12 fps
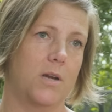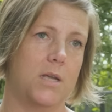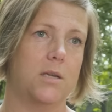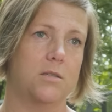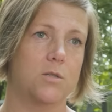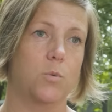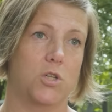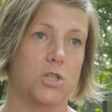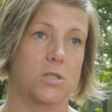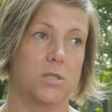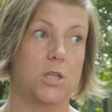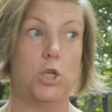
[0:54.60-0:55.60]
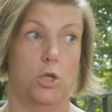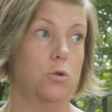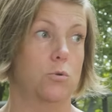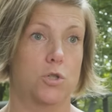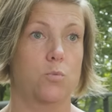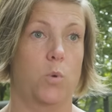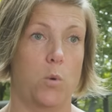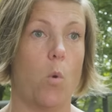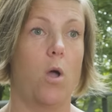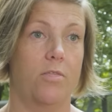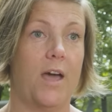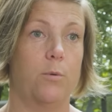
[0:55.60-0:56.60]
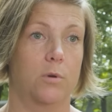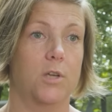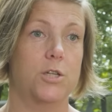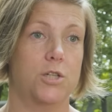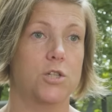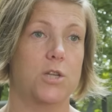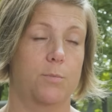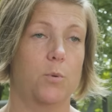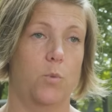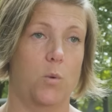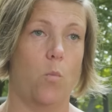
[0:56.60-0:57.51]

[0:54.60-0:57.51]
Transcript: needs, which is huge. We want that relationship and we